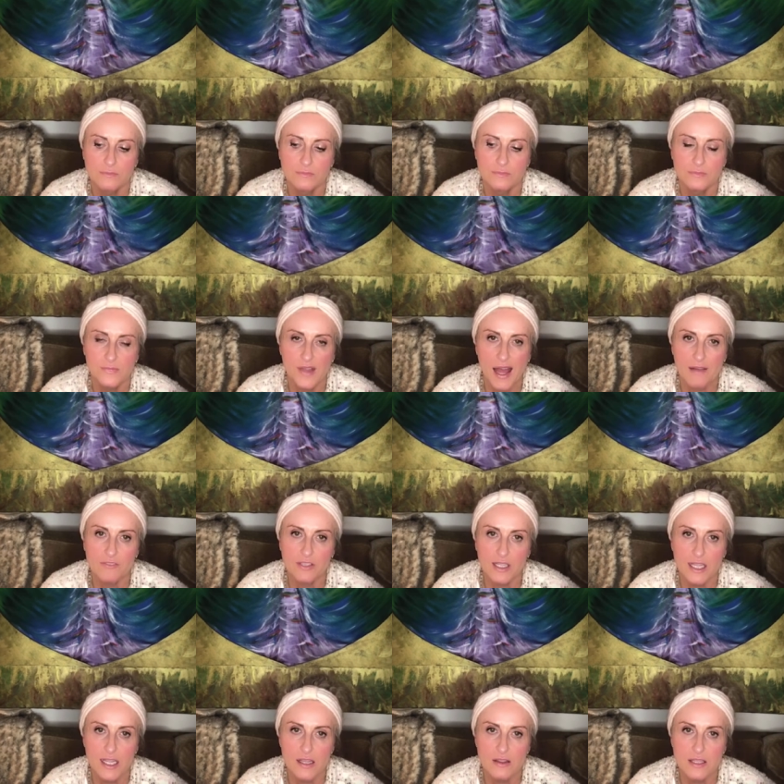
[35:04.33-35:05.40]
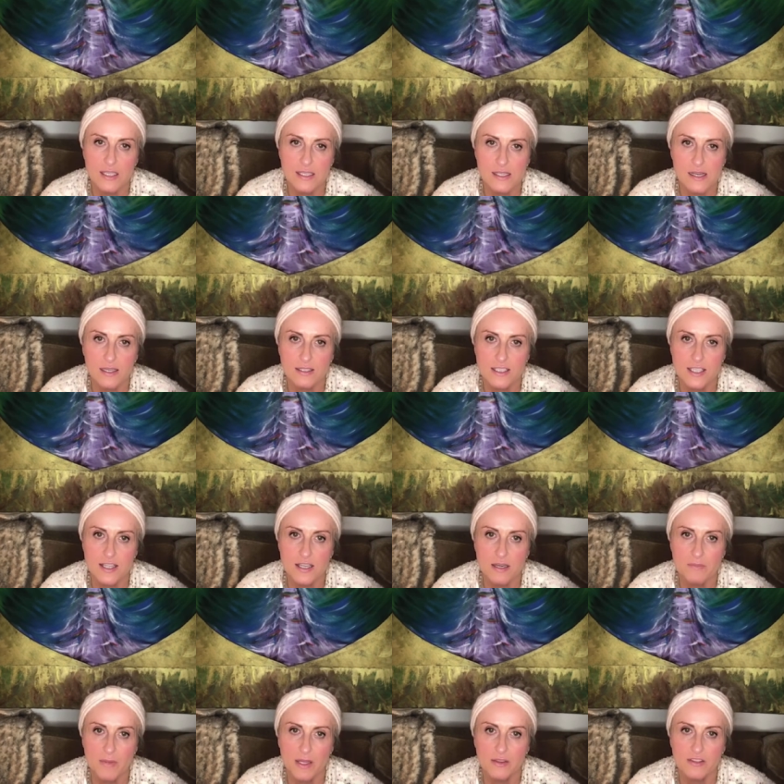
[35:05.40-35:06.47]
navigate these next 3
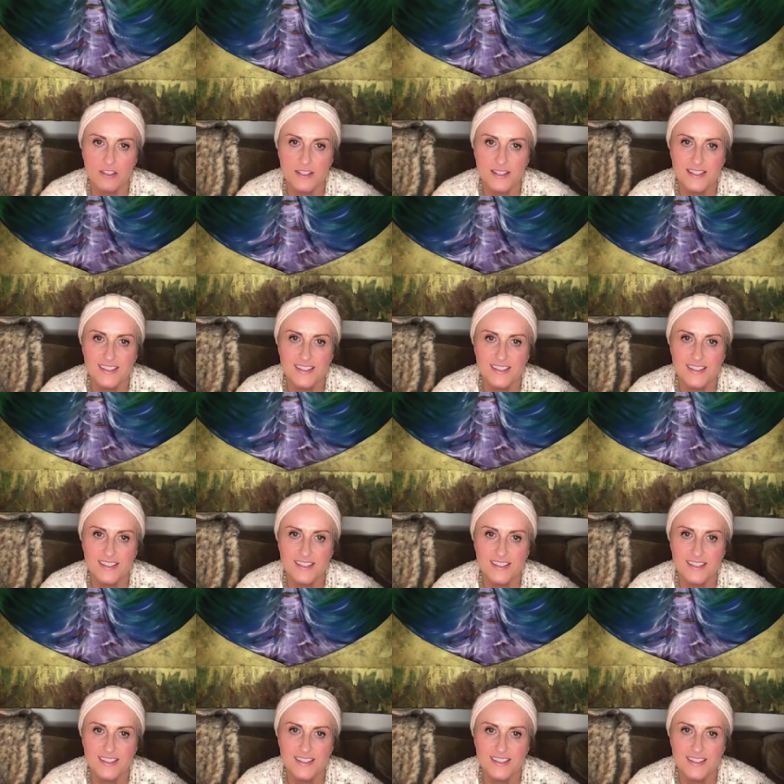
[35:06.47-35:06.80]
months.